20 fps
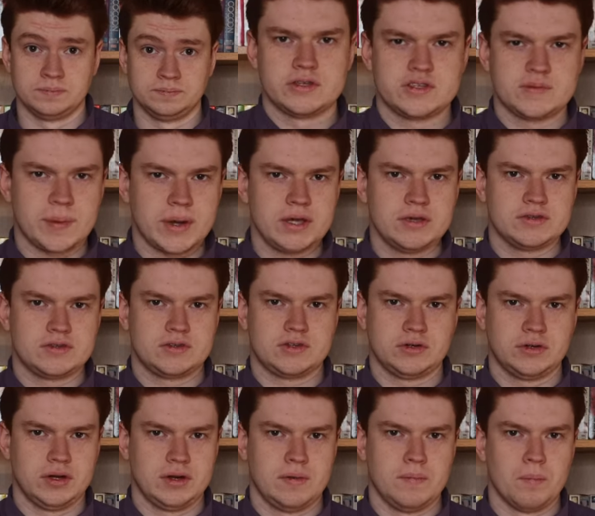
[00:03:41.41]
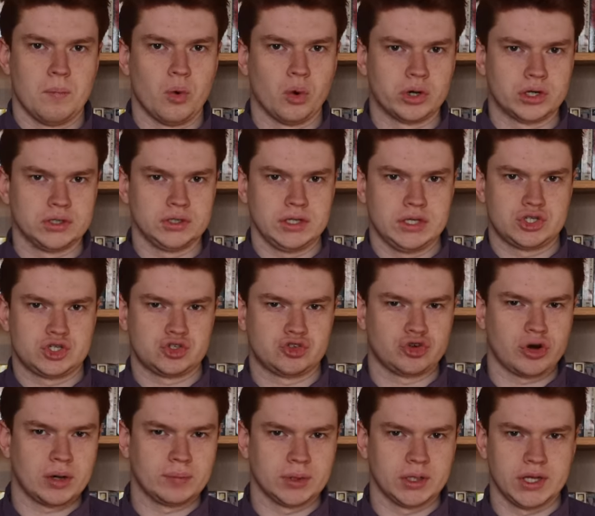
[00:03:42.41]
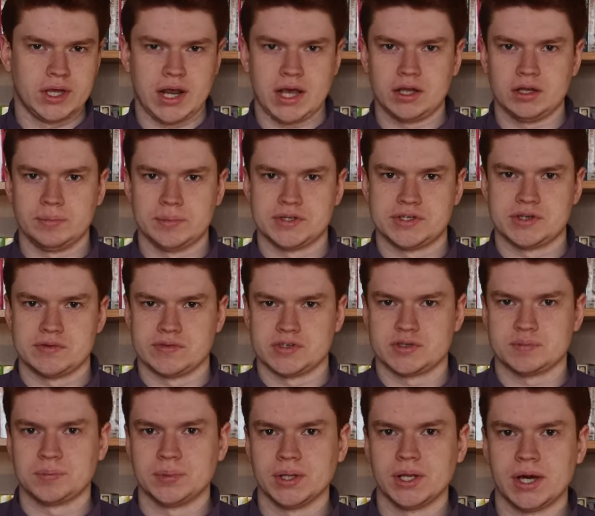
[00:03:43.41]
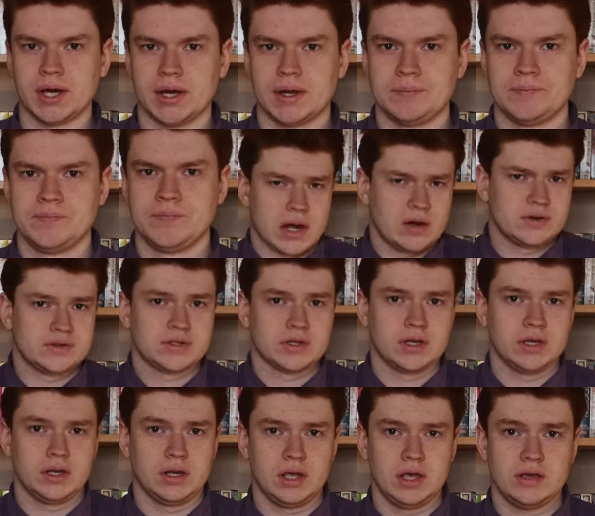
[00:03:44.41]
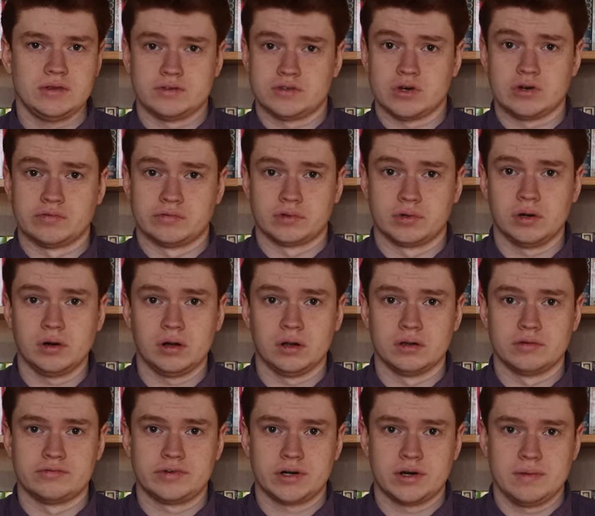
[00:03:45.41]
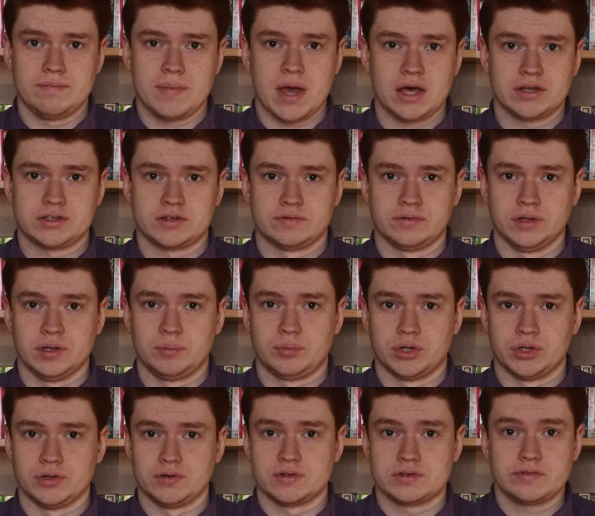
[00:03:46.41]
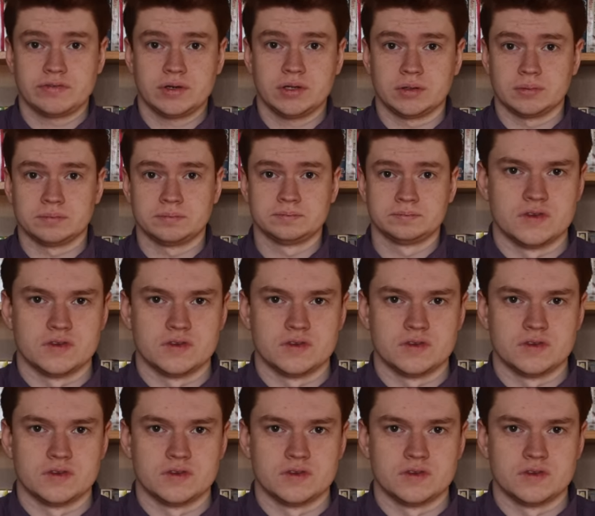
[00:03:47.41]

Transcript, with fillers: Despite certain morally troubling elements of its plot, Parasite is overall a very masterfully produced film.